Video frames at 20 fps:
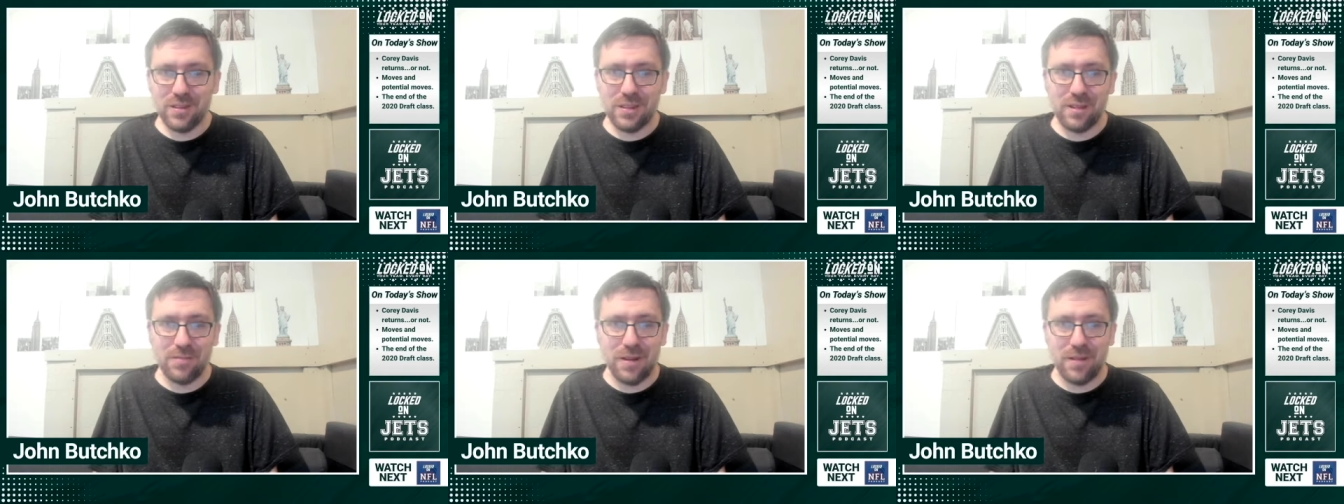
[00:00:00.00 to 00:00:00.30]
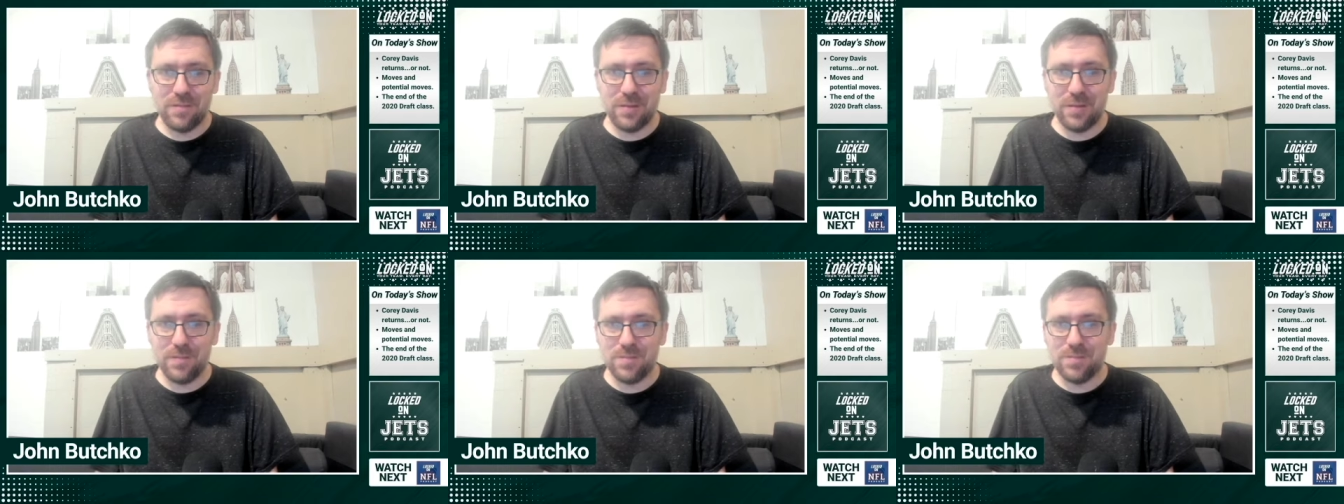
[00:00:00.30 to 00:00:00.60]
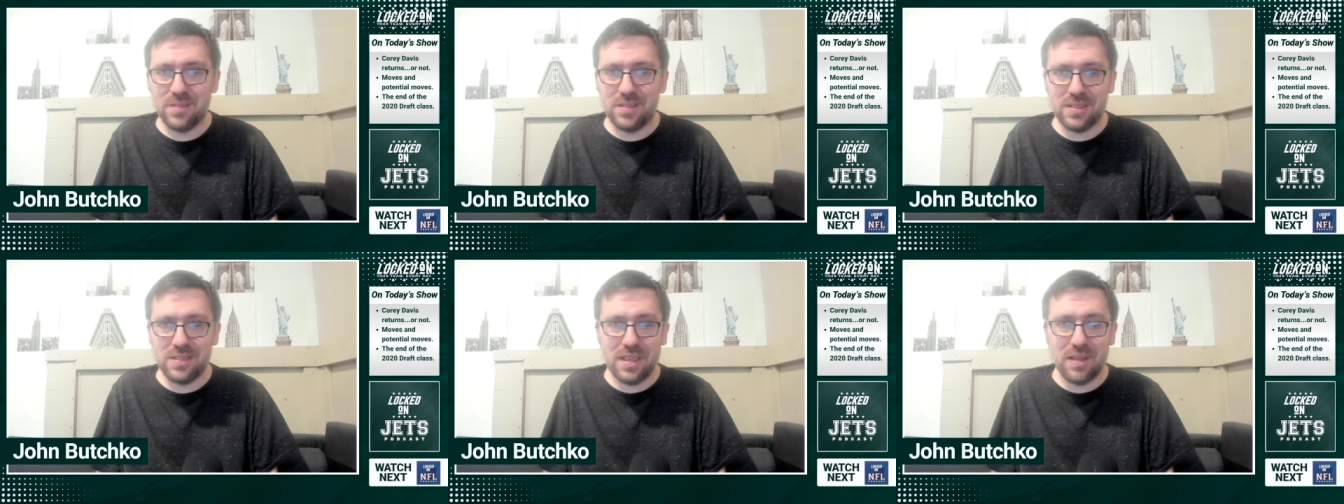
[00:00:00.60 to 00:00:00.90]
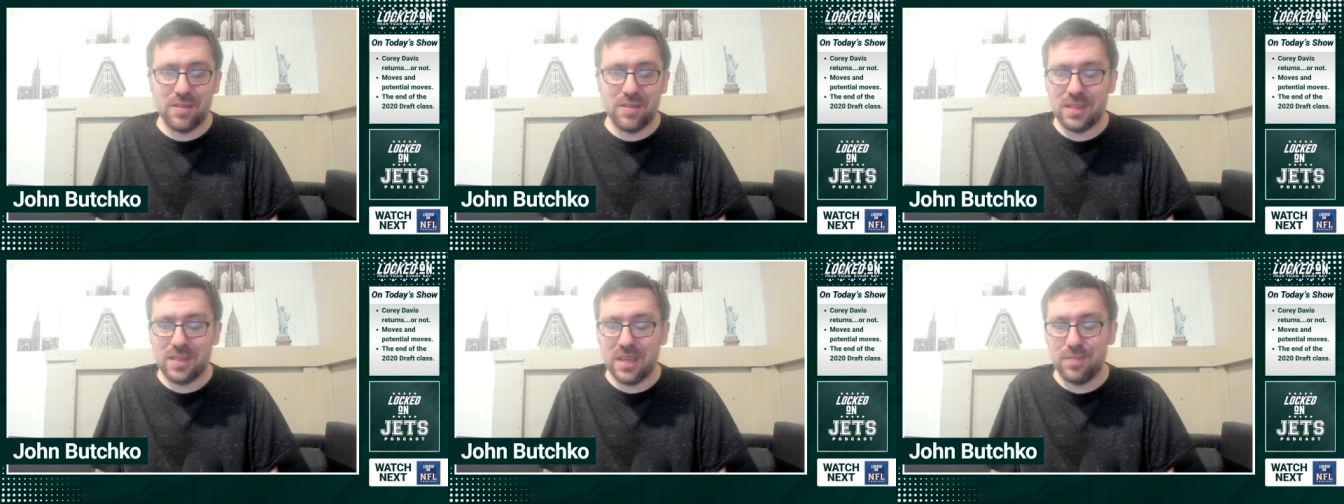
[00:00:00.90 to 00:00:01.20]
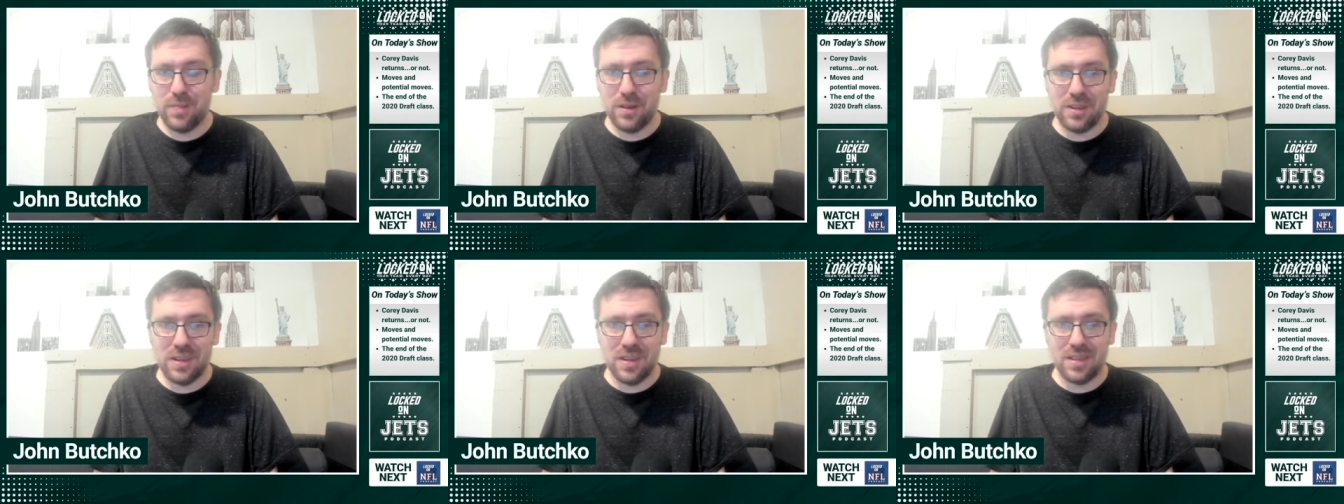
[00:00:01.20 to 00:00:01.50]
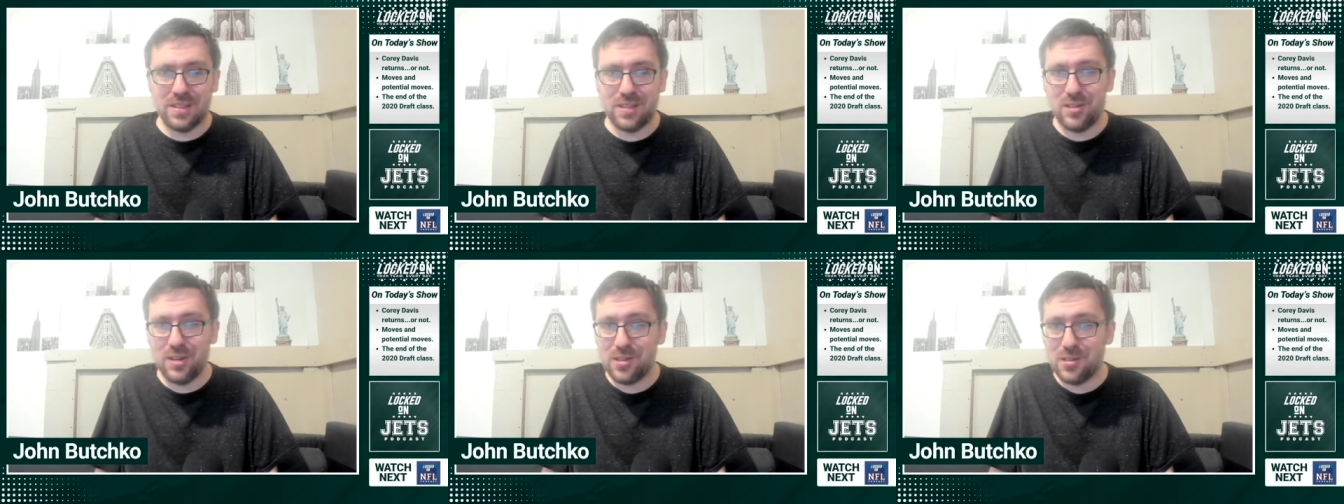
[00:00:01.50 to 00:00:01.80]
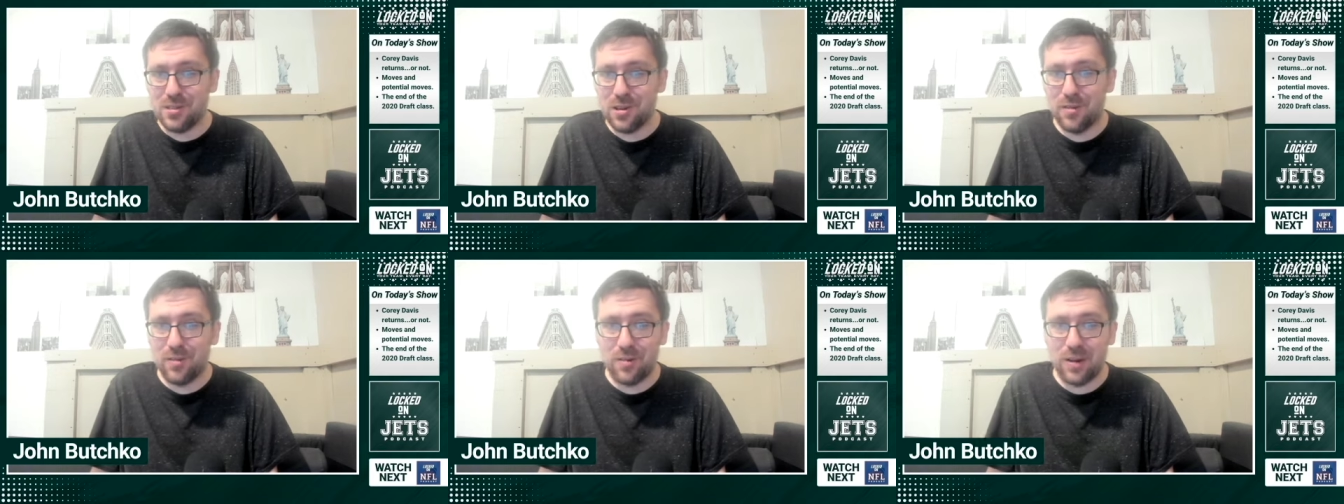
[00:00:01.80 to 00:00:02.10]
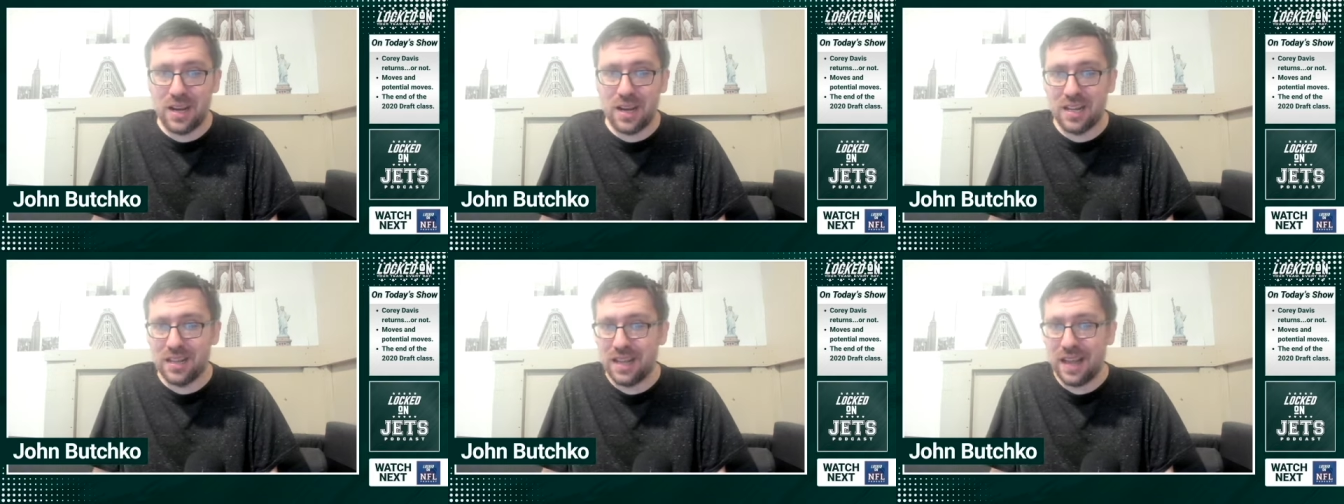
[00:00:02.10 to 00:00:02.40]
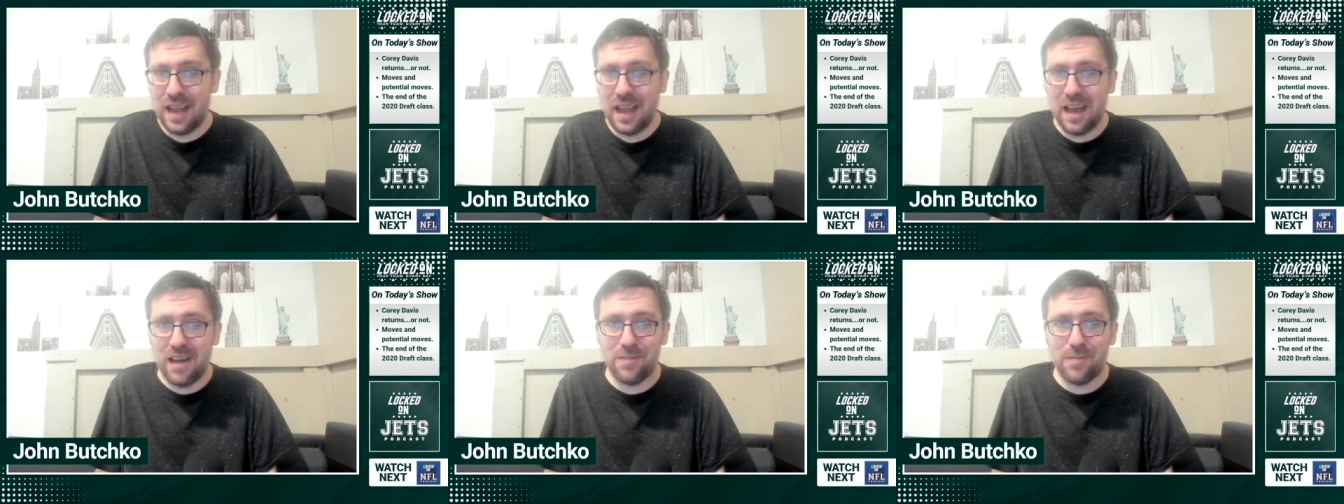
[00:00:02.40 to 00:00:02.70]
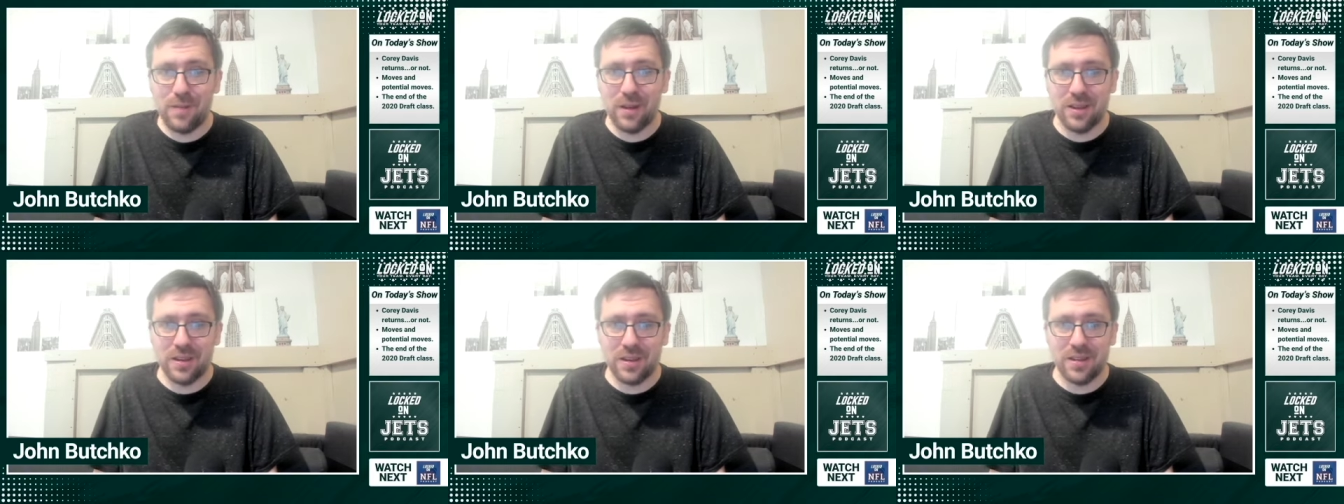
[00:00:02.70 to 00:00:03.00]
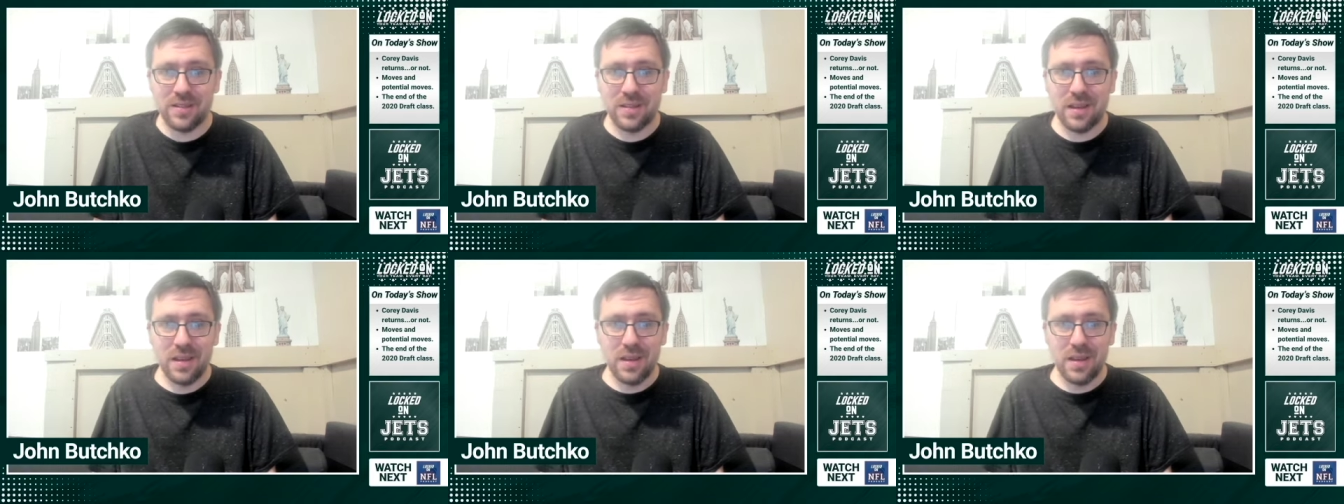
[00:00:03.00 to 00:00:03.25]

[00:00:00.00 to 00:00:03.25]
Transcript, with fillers: they went from 17 million to just over eight and a half million.